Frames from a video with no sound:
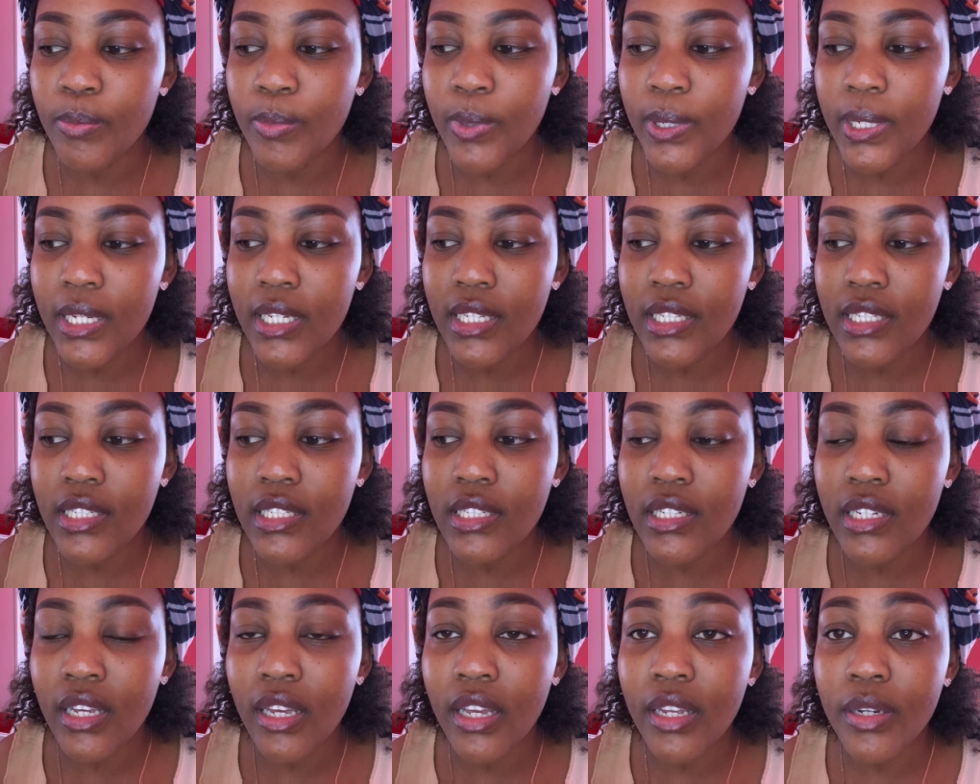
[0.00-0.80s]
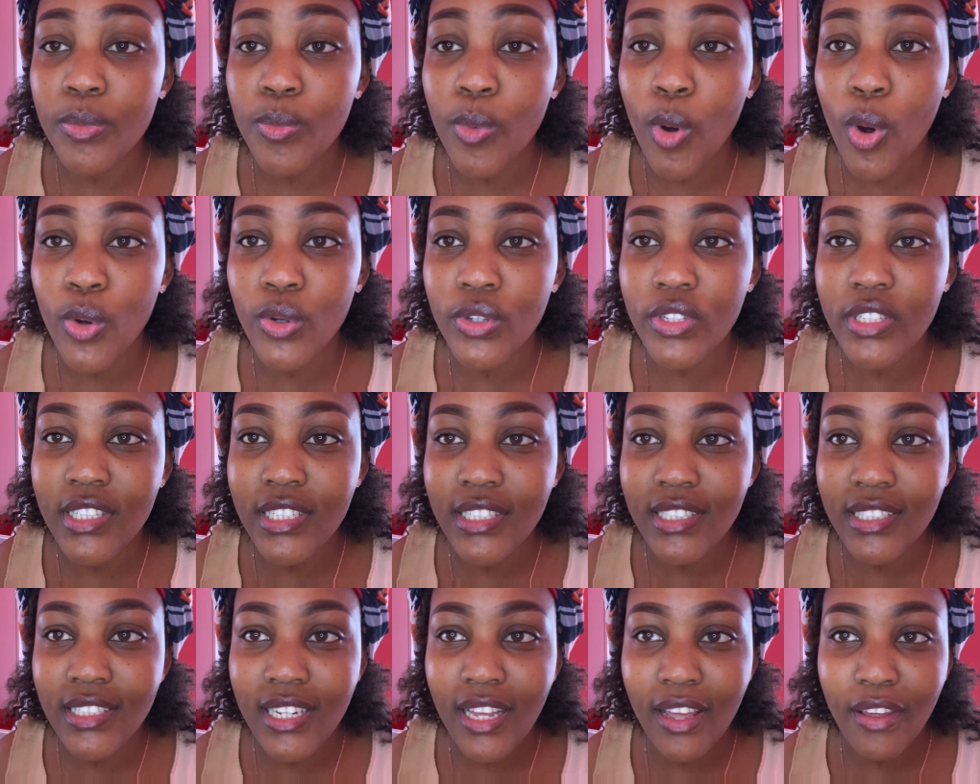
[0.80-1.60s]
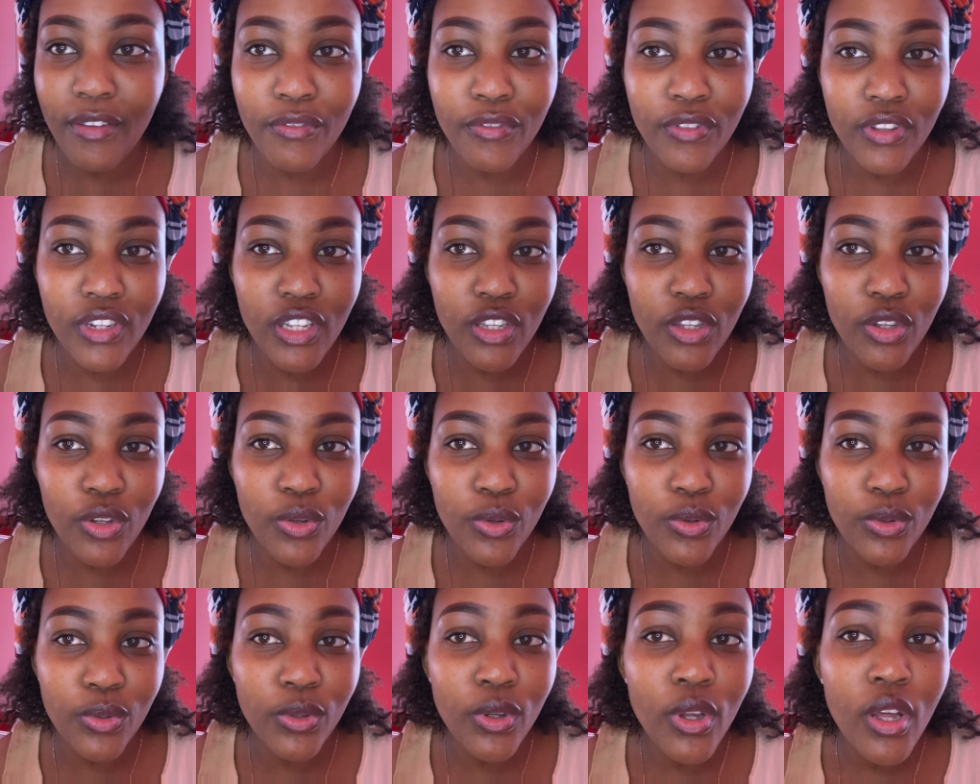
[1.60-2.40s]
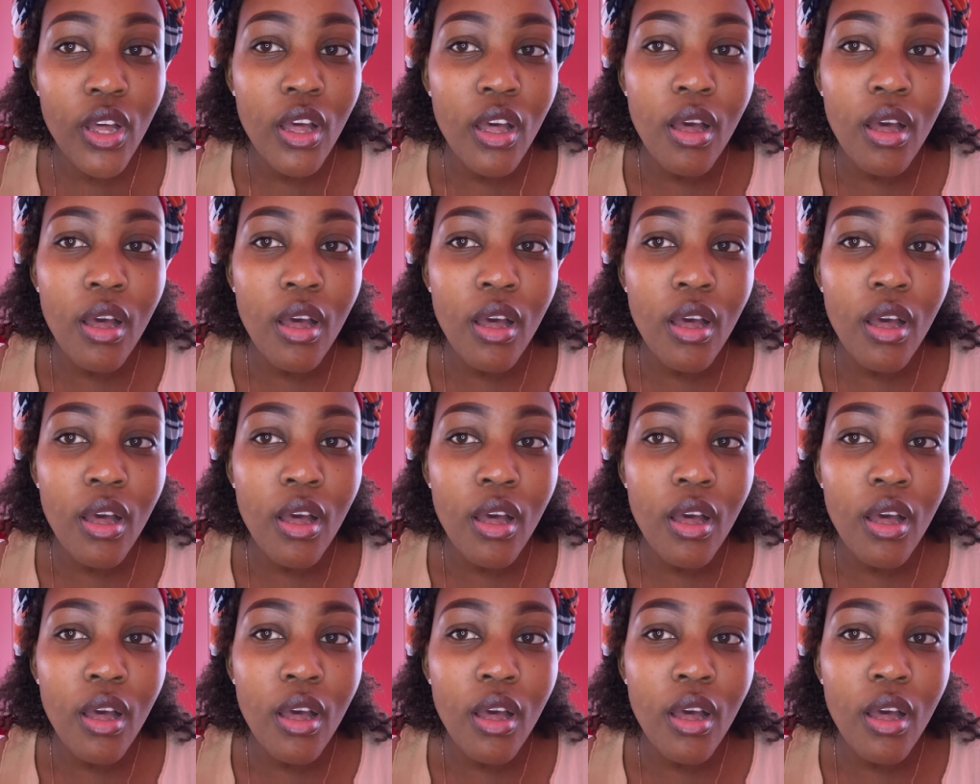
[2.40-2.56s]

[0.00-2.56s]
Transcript: but she had posted a video